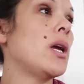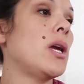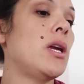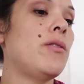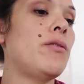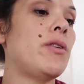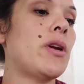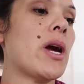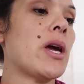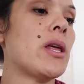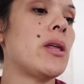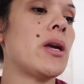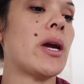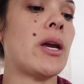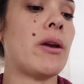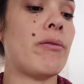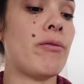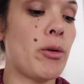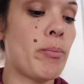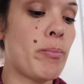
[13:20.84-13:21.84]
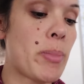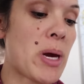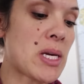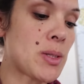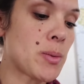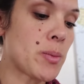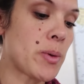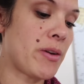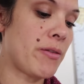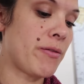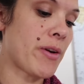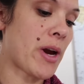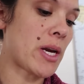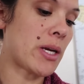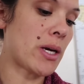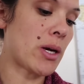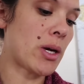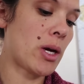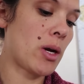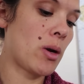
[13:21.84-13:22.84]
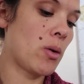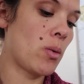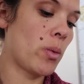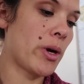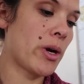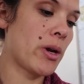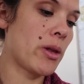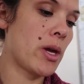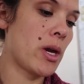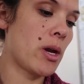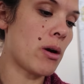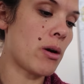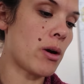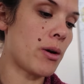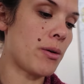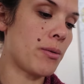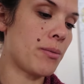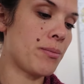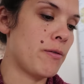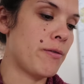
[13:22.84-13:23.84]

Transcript: Evie, I think I am the best way to find out how where they are.